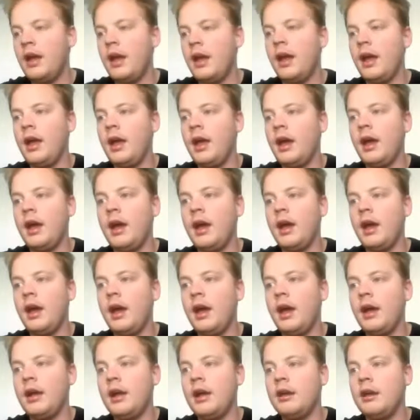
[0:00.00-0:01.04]

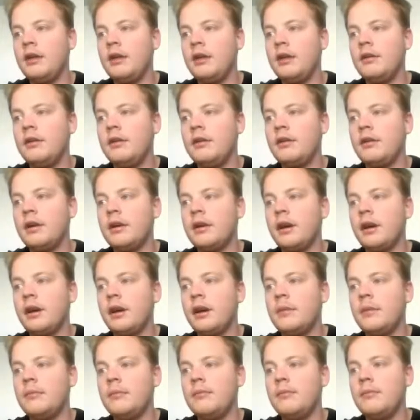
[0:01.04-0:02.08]
and
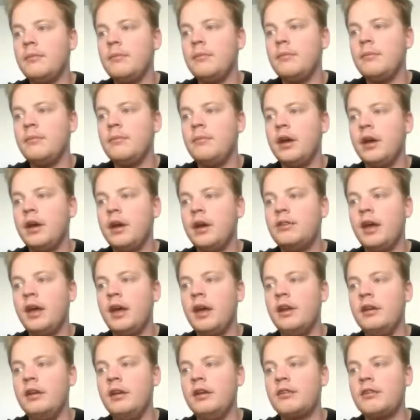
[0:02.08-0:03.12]

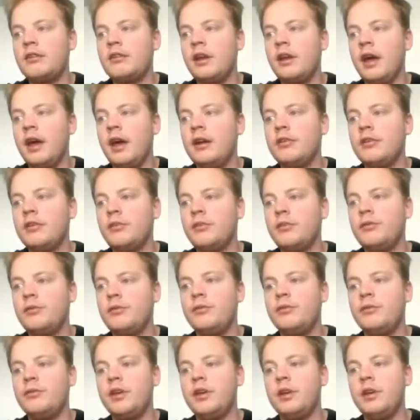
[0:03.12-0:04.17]
attendees can enter
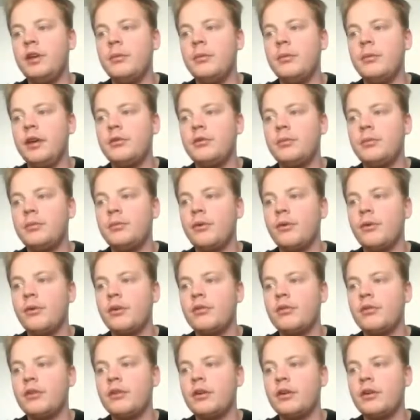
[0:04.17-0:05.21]
15 minutes before
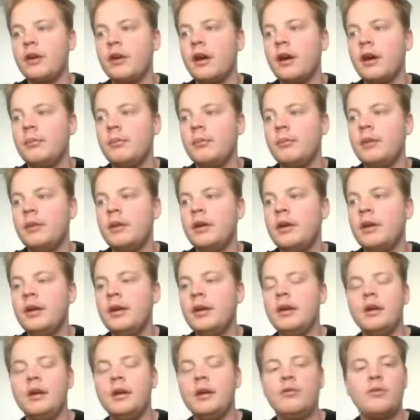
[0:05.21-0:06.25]
the start time.
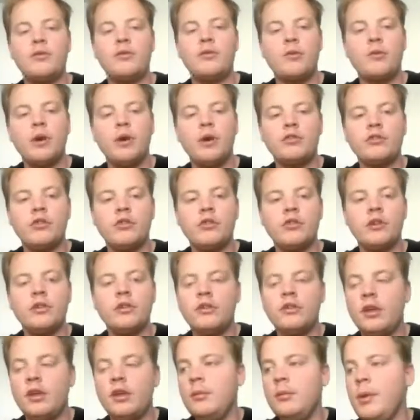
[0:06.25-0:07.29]
If you have
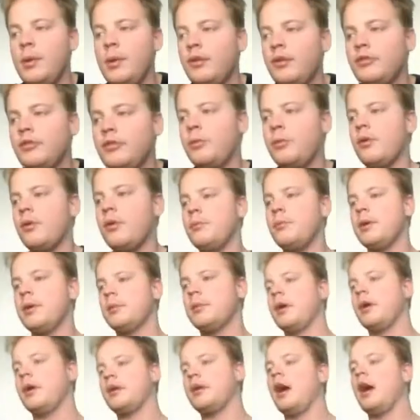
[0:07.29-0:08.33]
questions, email
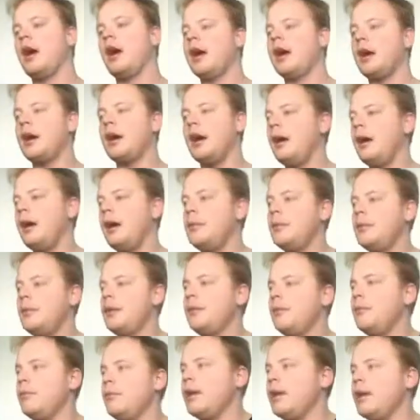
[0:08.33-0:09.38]
support@bigmarker.com,
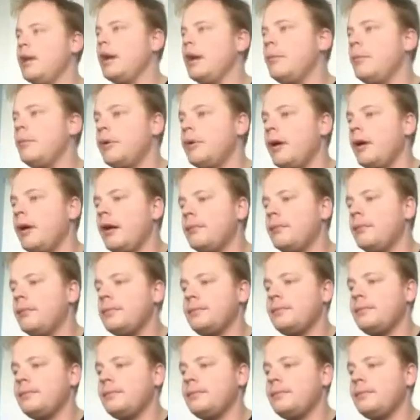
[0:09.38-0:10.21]
and we can help you out.